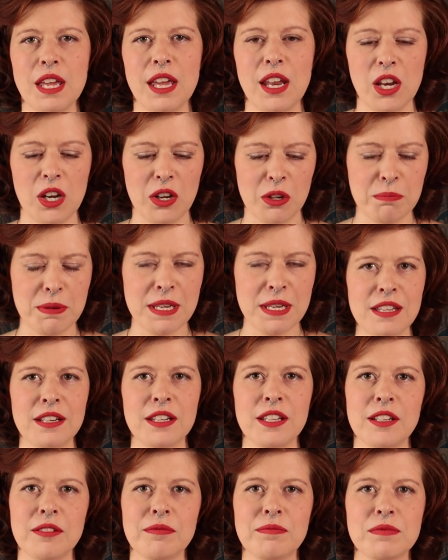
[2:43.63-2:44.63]
It'll in
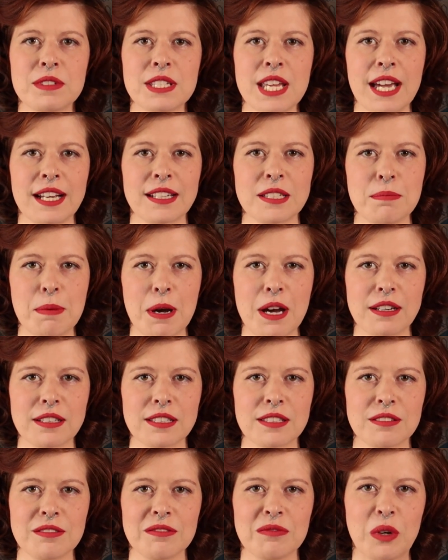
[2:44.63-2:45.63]
a text
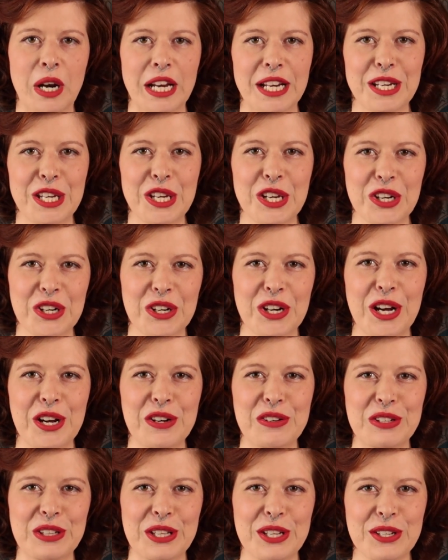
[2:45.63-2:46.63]
box right here. I
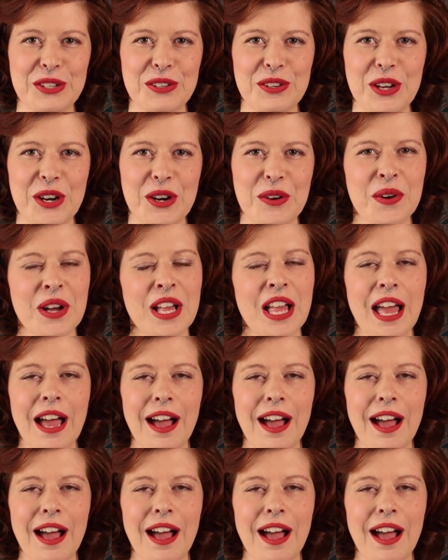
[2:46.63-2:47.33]
will let you know.